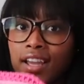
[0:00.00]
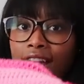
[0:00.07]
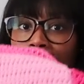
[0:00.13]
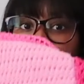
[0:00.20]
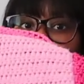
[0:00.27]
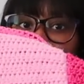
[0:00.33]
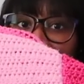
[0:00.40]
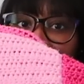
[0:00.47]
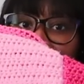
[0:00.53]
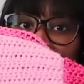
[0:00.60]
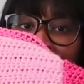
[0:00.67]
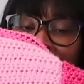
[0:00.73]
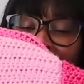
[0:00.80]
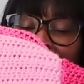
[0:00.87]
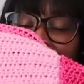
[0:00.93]
And
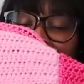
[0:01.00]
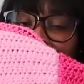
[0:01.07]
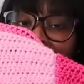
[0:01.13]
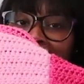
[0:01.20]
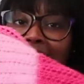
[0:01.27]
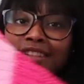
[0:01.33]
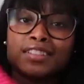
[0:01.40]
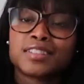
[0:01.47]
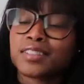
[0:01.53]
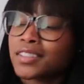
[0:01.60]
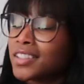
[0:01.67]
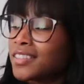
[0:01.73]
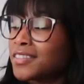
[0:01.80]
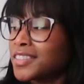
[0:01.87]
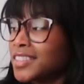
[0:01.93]
this
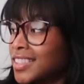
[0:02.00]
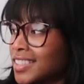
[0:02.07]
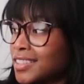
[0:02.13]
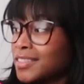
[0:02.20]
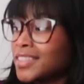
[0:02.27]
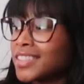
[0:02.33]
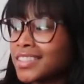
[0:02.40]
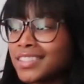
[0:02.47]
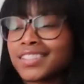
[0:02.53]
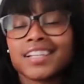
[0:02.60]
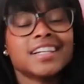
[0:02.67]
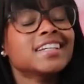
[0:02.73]
was